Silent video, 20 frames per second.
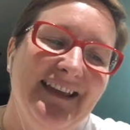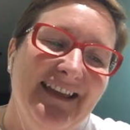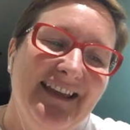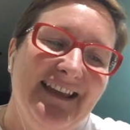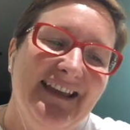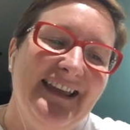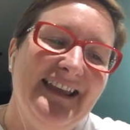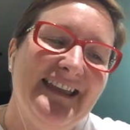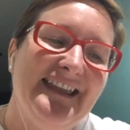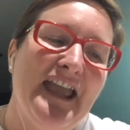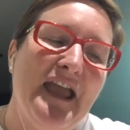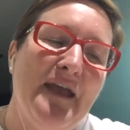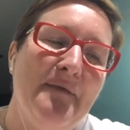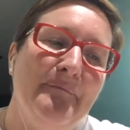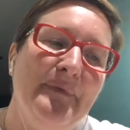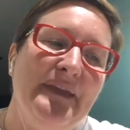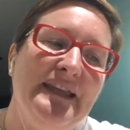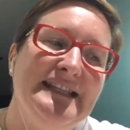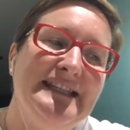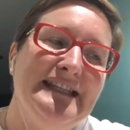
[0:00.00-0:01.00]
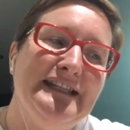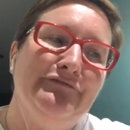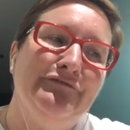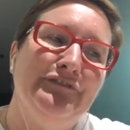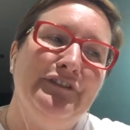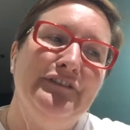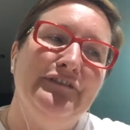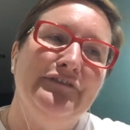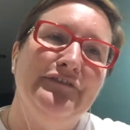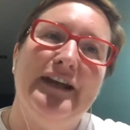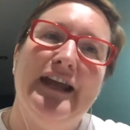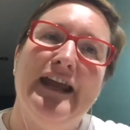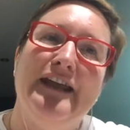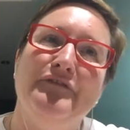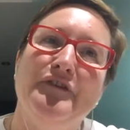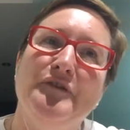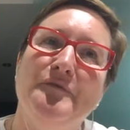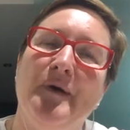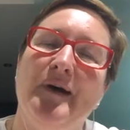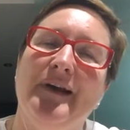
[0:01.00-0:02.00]
it can be different for
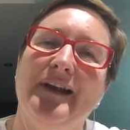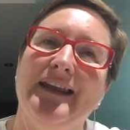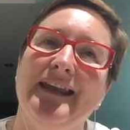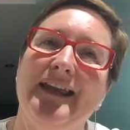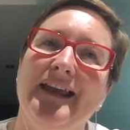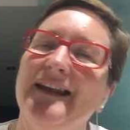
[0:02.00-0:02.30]
everybody.